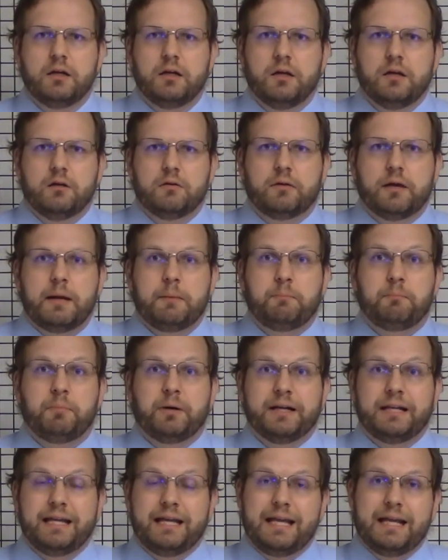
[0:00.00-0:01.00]
Okay?
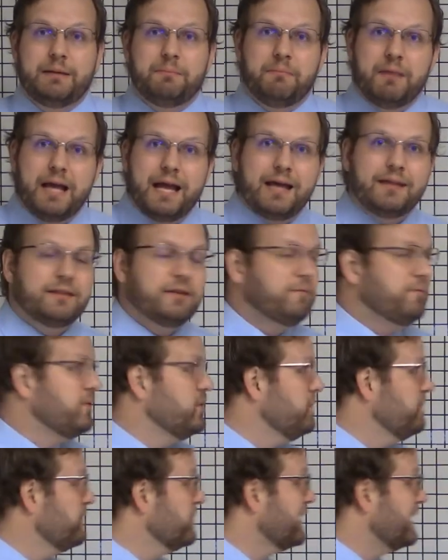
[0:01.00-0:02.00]
But in math, if
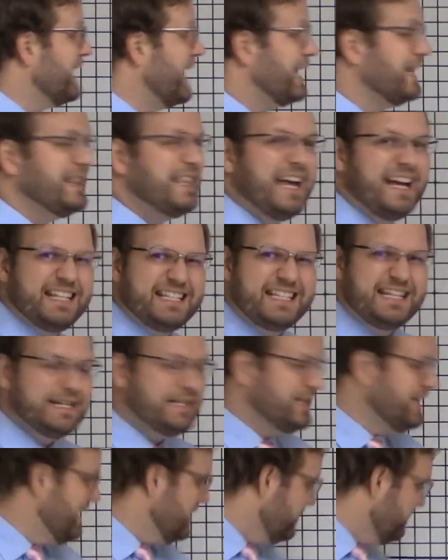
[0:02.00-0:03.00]
you forgot that
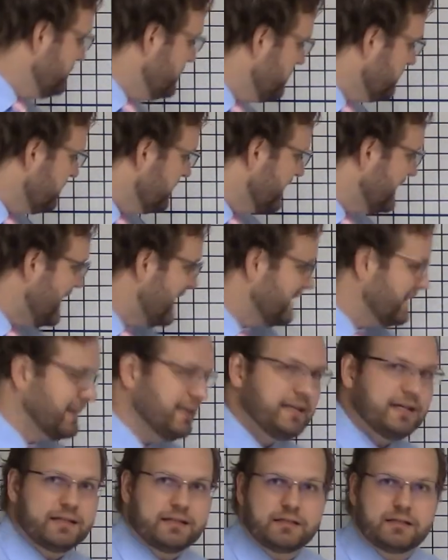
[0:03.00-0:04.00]
detail, if you forgot
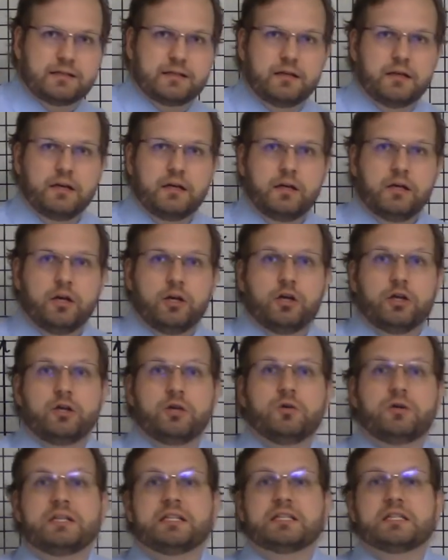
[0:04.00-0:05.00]
this,
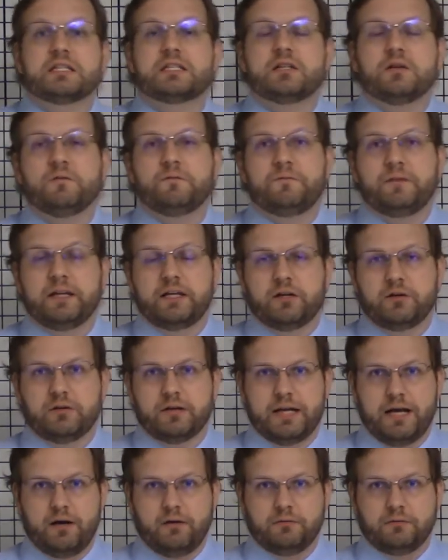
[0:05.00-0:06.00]
you can still figure it
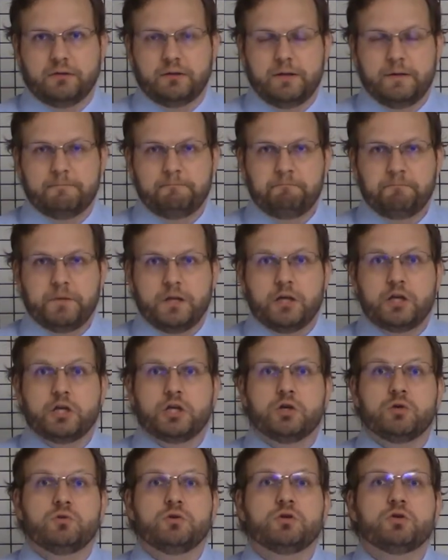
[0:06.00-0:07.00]
out.
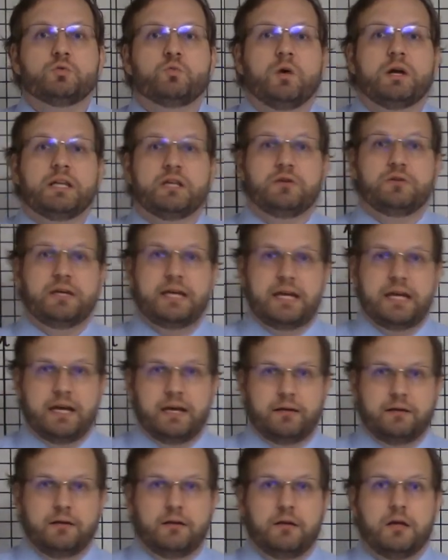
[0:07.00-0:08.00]
Use what you can.
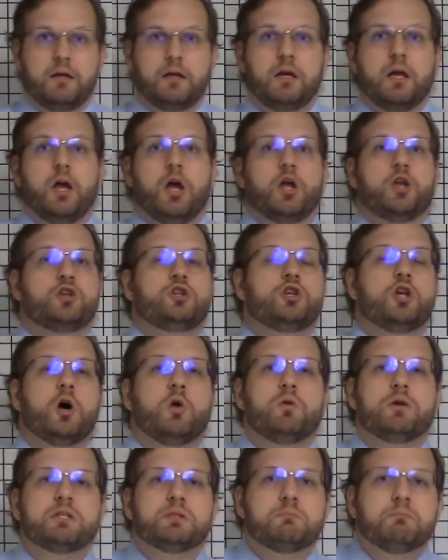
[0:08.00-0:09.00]

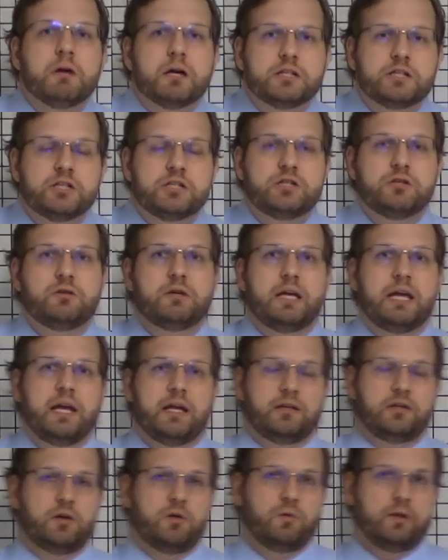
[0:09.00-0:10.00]
Know as much as you
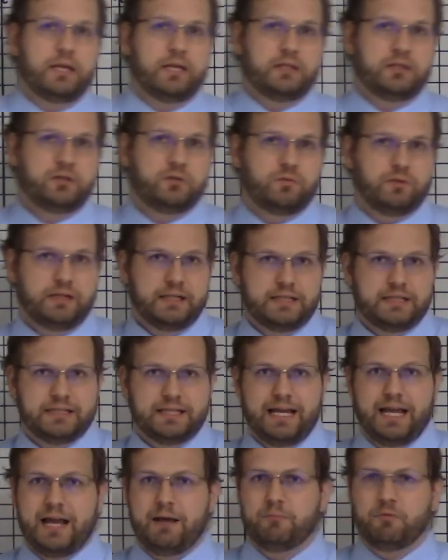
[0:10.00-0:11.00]
can going into an
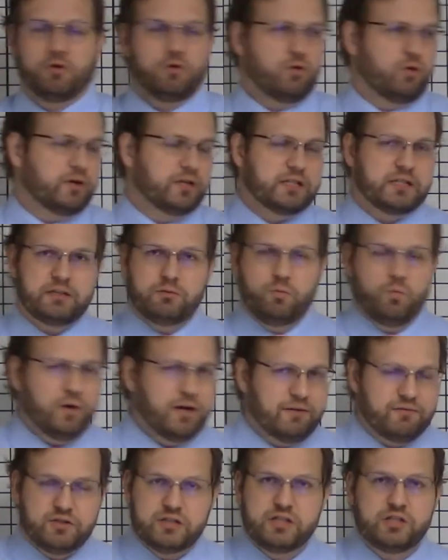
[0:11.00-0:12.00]
exam or
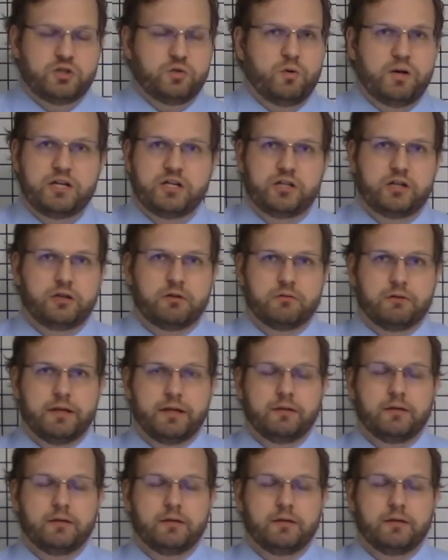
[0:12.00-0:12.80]
whatever situation you're in.